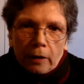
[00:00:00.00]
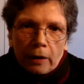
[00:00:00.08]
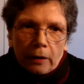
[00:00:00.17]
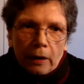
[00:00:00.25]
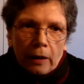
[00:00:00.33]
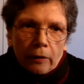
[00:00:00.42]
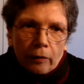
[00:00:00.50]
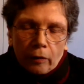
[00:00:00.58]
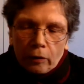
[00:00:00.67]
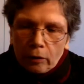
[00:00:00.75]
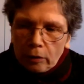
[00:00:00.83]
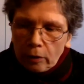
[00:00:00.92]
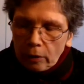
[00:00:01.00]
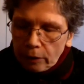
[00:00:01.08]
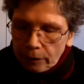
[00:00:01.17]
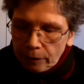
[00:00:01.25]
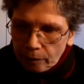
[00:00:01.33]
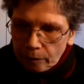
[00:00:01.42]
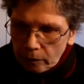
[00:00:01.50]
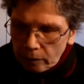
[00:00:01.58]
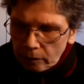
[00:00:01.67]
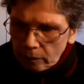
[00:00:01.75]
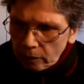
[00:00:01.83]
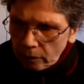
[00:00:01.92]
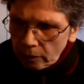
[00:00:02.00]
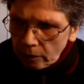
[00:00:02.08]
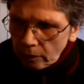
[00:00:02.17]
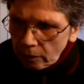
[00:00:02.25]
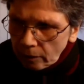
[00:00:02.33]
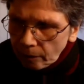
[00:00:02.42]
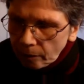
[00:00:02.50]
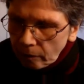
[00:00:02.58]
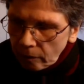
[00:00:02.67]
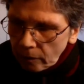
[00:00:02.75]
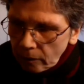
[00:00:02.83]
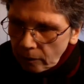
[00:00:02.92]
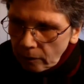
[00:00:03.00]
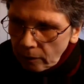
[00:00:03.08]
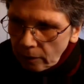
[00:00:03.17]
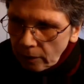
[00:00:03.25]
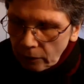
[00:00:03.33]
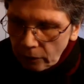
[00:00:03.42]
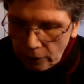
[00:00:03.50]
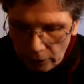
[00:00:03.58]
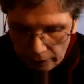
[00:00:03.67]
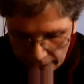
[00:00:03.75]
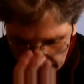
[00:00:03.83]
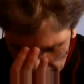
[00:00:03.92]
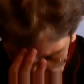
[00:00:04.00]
and also what do you call it? The